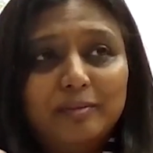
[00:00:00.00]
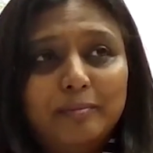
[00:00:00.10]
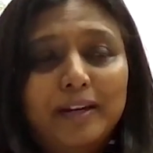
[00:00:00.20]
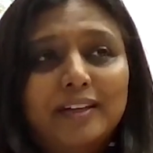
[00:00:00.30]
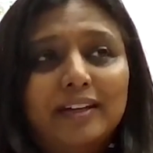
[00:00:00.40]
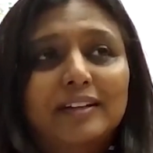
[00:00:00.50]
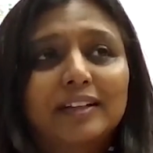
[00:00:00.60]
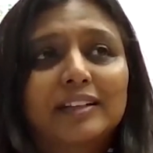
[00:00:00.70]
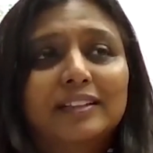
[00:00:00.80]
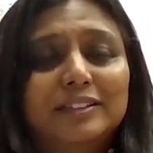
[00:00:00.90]

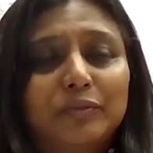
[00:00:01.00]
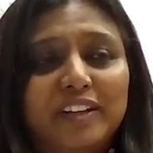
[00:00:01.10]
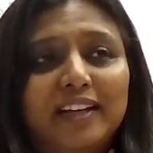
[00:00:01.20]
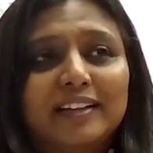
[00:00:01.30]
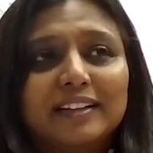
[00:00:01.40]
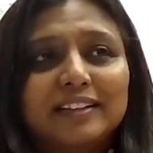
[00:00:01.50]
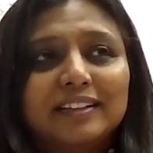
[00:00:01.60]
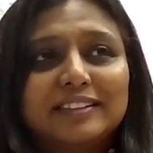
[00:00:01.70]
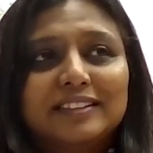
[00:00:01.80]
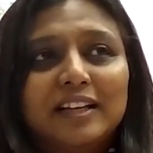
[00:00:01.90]
maintenance,
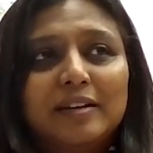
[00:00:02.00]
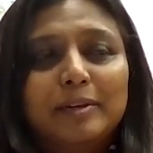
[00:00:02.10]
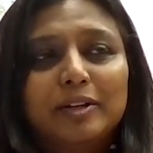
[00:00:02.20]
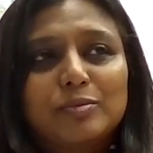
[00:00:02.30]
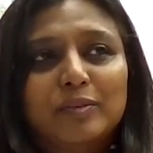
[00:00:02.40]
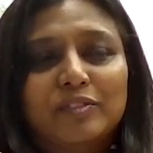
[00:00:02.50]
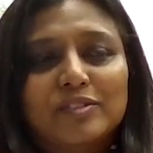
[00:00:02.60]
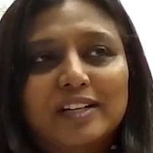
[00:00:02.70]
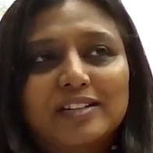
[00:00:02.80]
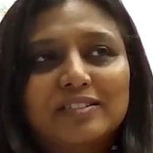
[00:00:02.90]
vehicles, because we have to
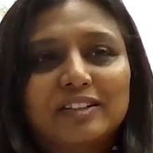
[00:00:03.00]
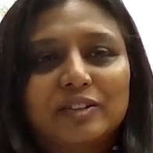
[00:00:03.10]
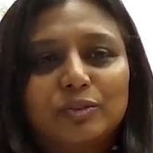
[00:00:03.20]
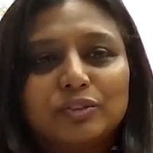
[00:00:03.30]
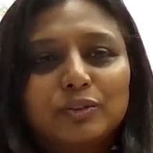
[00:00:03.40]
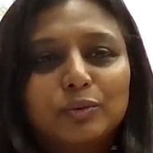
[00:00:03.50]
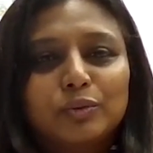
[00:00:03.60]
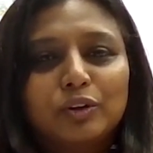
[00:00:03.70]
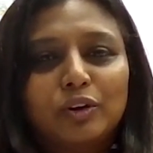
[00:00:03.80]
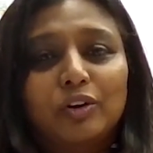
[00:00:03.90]
send children to
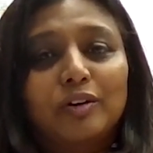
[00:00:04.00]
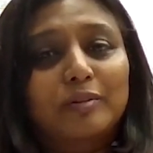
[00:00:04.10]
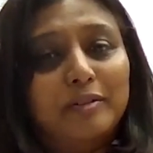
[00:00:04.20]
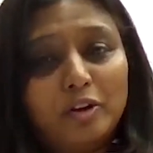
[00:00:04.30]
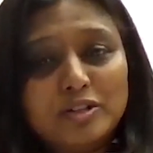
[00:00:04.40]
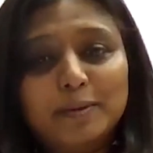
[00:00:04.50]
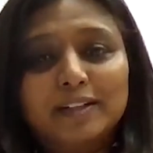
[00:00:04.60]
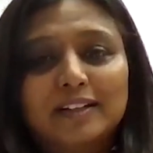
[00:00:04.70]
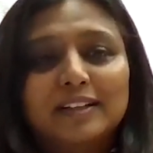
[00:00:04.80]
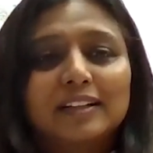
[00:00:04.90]
school or
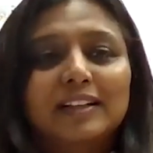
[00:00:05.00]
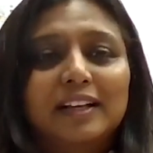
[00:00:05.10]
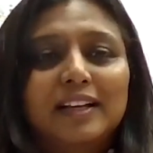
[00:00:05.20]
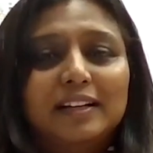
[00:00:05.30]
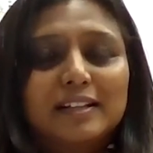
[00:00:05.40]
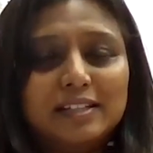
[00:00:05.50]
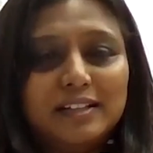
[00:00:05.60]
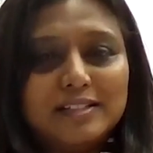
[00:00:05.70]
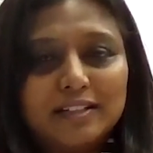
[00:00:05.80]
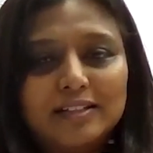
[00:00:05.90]
hospital. The
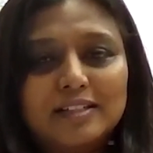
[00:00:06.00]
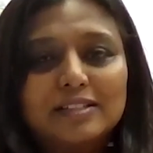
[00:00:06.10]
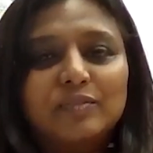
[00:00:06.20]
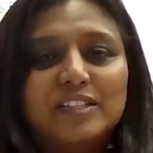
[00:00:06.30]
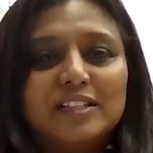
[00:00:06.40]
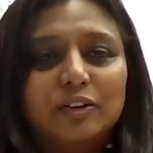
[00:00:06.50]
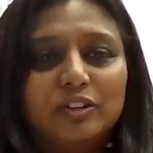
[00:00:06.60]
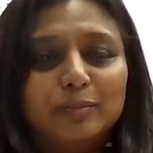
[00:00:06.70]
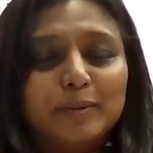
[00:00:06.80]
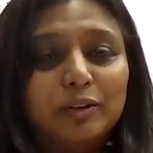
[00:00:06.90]
senior citizens visit the
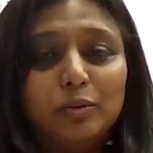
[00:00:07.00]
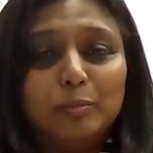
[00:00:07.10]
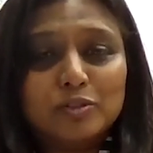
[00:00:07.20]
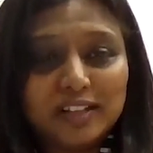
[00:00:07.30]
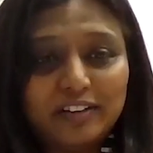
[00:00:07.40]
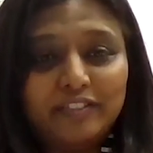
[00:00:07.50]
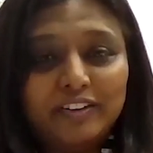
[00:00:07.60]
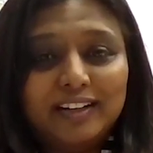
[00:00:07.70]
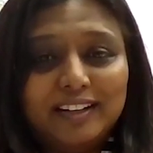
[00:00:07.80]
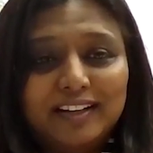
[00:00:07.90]
hospital almost
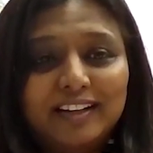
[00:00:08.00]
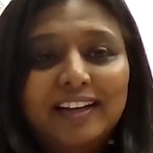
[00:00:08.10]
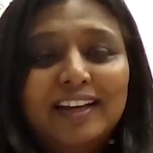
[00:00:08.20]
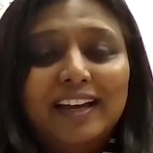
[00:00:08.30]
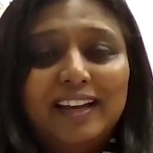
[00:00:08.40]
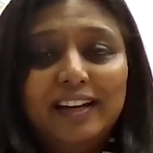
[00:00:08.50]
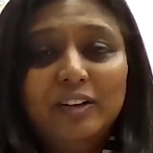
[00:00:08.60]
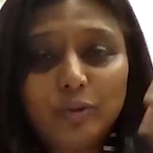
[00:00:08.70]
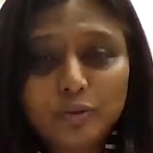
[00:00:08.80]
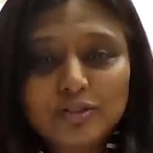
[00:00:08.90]
every day. And
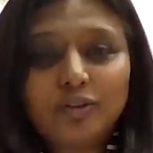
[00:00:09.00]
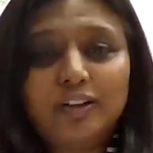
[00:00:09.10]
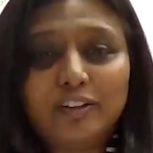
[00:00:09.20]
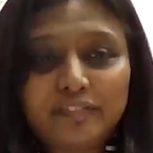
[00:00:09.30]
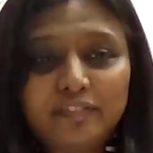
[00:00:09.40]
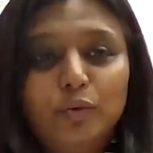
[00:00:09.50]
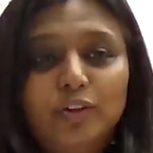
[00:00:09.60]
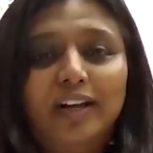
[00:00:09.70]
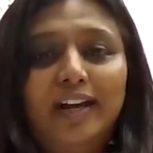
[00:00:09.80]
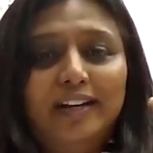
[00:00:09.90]
then also the
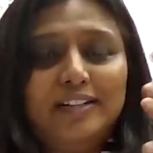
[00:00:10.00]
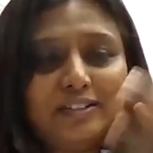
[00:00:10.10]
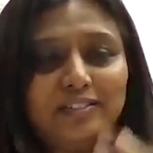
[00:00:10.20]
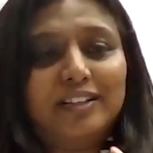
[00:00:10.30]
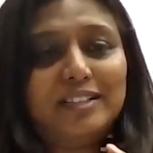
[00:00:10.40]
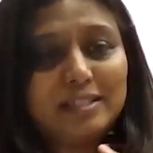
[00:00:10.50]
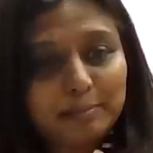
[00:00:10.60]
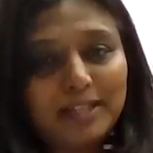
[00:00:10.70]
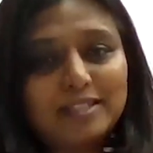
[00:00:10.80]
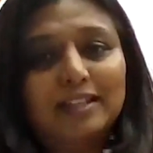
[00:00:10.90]
food and children's
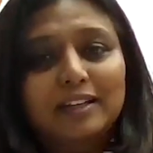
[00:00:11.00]
basic